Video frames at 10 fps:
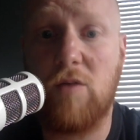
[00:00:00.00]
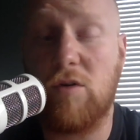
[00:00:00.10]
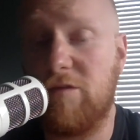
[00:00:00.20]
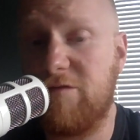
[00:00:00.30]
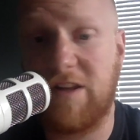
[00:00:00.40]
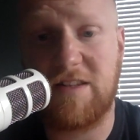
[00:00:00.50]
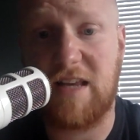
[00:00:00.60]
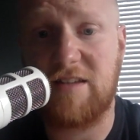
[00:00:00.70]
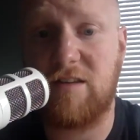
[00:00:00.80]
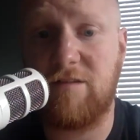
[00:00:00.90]
We've got a
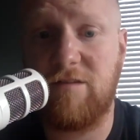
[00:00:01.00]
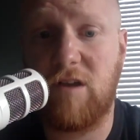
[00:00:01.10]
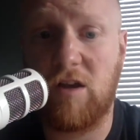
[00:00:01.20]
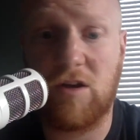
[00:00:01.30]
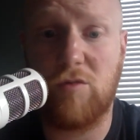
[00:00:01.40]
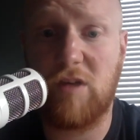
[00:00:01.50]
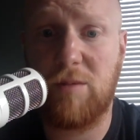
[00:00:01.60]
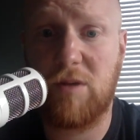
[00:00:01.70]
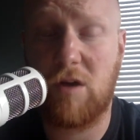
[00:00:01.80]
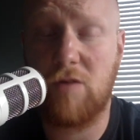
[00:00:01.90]
fantastic
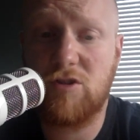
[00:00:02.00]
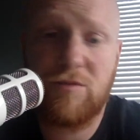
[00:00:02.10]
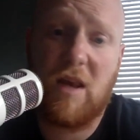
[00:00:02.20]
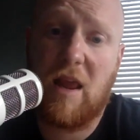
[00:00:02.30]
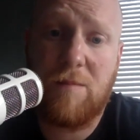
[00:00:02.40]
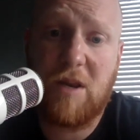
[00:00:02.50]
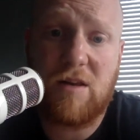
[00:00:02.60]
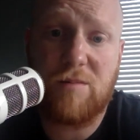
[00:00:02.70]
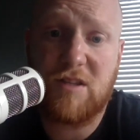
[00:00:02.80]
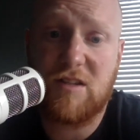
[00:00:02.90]
goalkeeper coach. Many
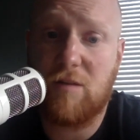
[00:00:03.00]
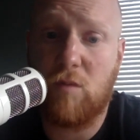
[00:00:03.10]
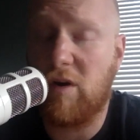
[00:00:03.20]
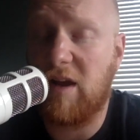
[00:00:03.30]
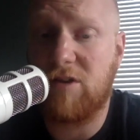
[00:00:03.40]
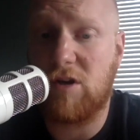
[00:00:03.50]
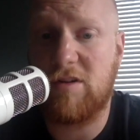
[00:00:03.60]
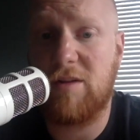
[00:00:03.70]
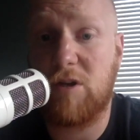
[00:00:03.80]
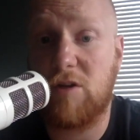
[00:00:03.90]
clubs at this level wouldn't have a
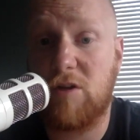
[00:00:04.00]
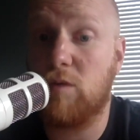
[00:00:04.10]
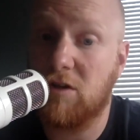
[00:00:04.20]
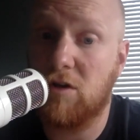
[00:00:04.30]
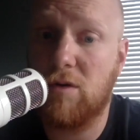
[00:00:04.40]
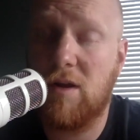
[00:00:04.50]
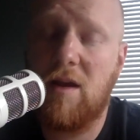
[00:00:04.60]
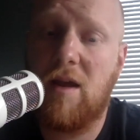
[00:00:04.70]
goalkeeper coach. We do.